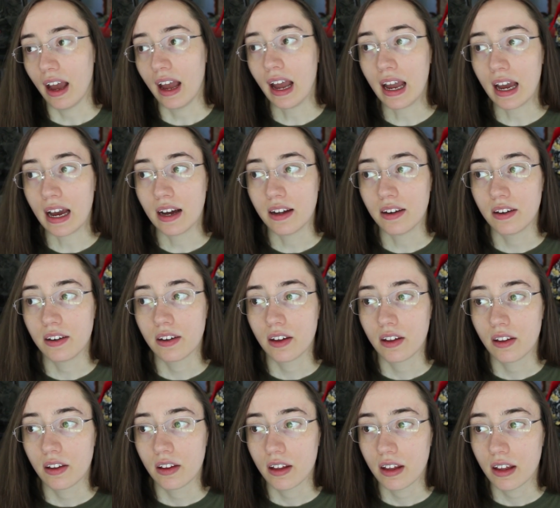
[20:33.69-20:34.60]
And
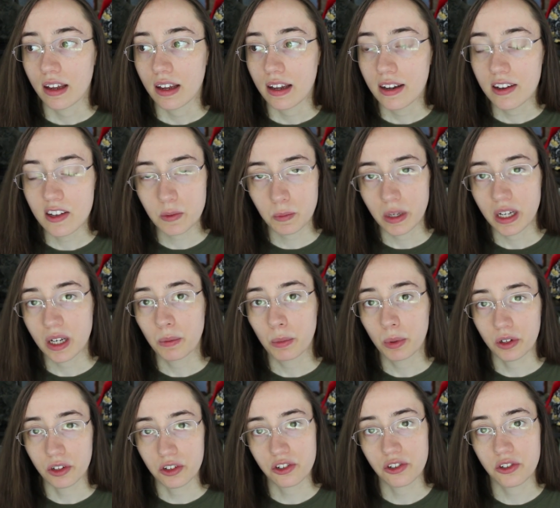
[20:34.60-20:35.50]
he is being
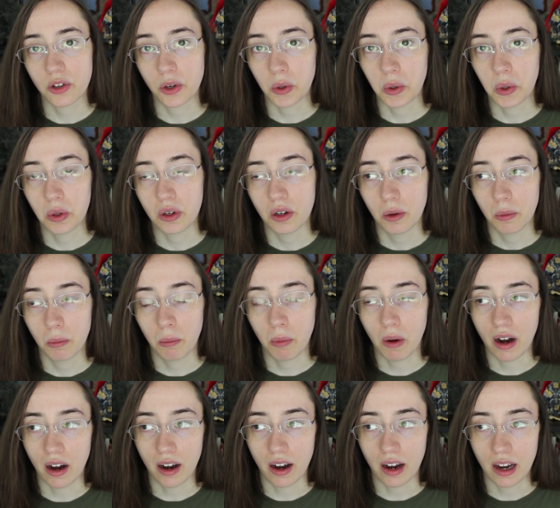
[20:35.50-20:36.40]
pursued
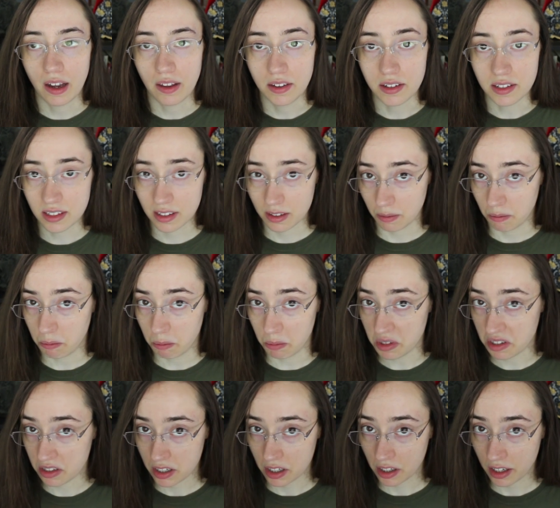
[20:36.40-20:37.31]
by this
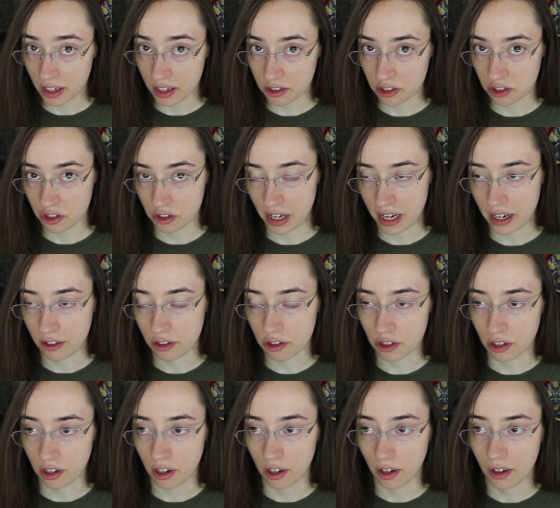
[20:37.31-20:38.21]
mysterious
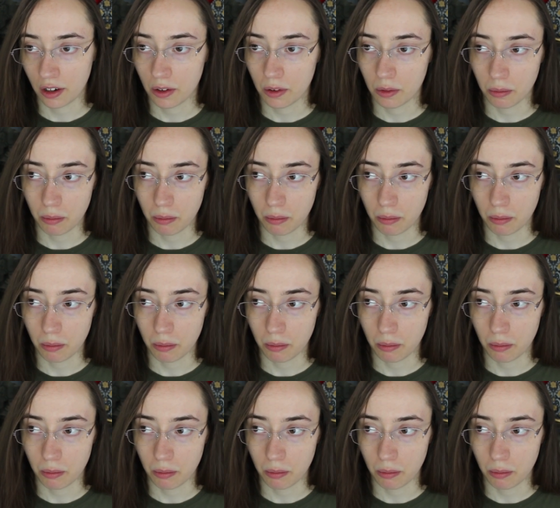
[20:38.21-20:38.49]
stranger